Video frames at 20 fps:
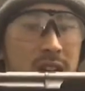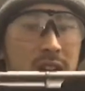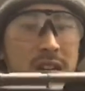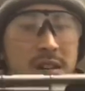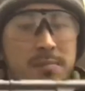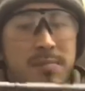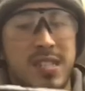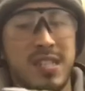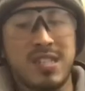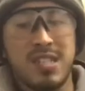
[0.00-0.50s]

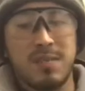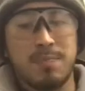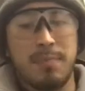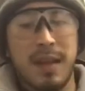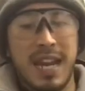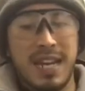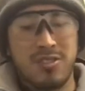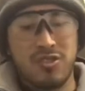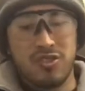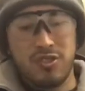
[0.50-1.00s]
This is
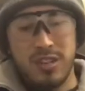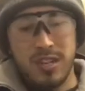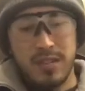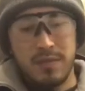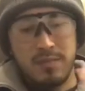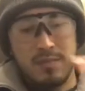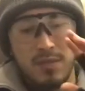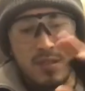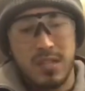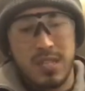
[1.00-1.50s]
battery.
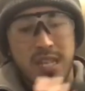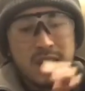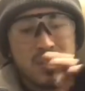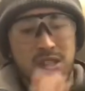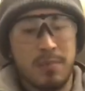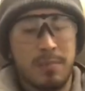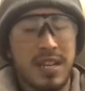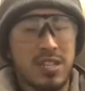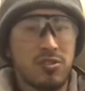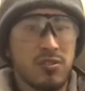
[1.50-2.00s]
Okay, so the
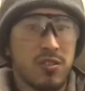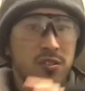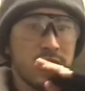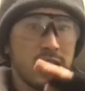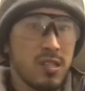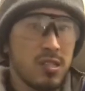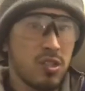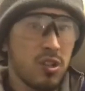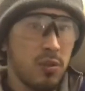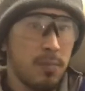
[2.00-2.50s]
battery goes in the
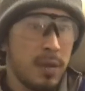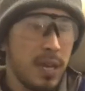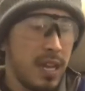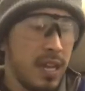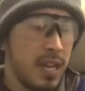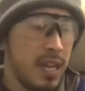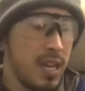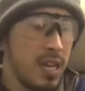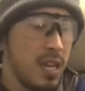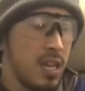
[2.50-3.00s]
top
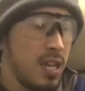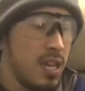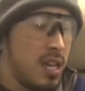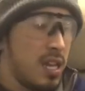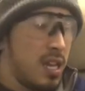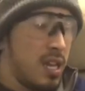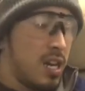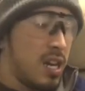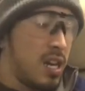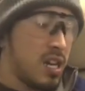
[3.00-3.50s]
here.
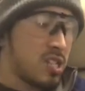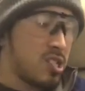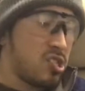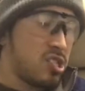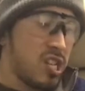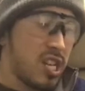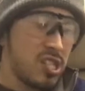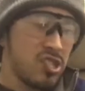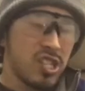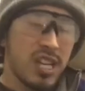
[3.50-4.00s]
I could
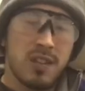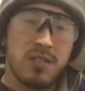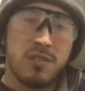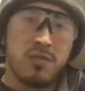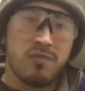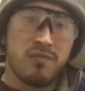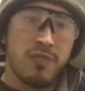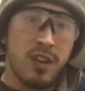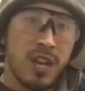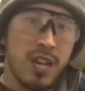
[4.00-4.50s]
change out the
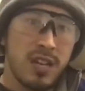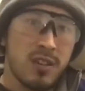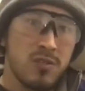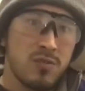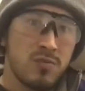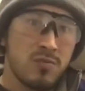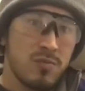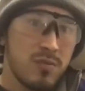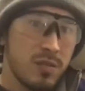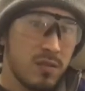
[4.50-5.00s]

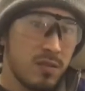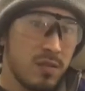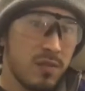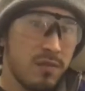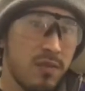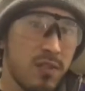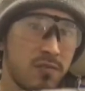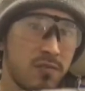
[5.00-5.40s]
rail, the front